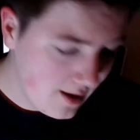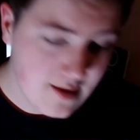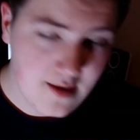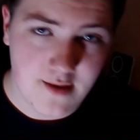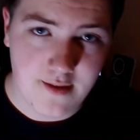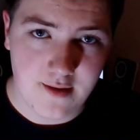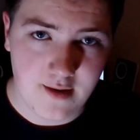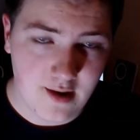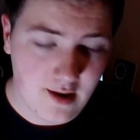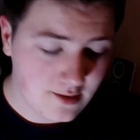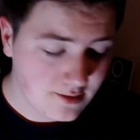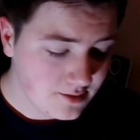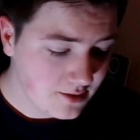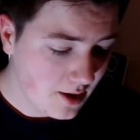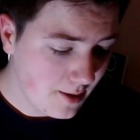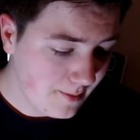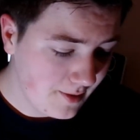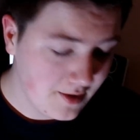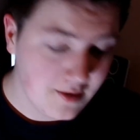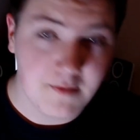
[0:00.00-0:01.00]
and then the next
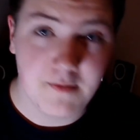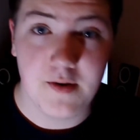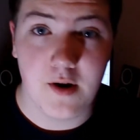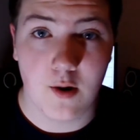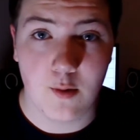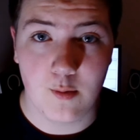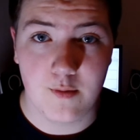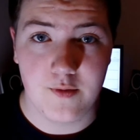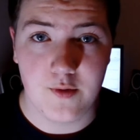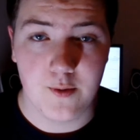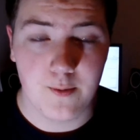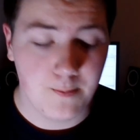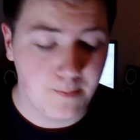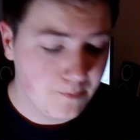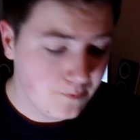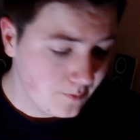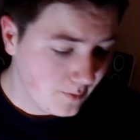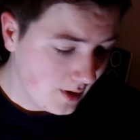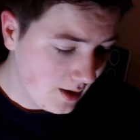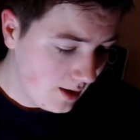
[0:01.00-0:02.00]
comment is VR review,
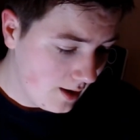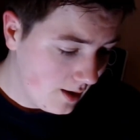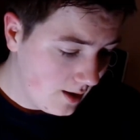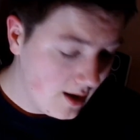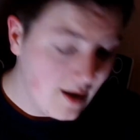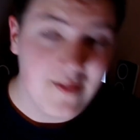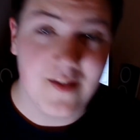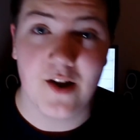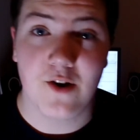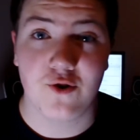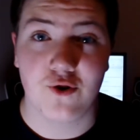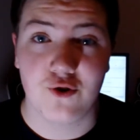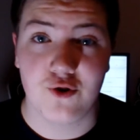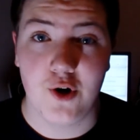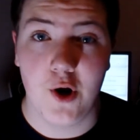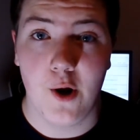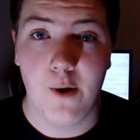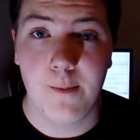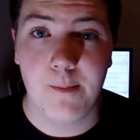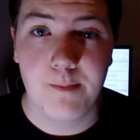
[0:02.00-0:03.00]
and the answer is
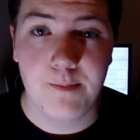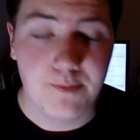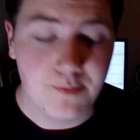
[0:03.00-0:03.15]
no.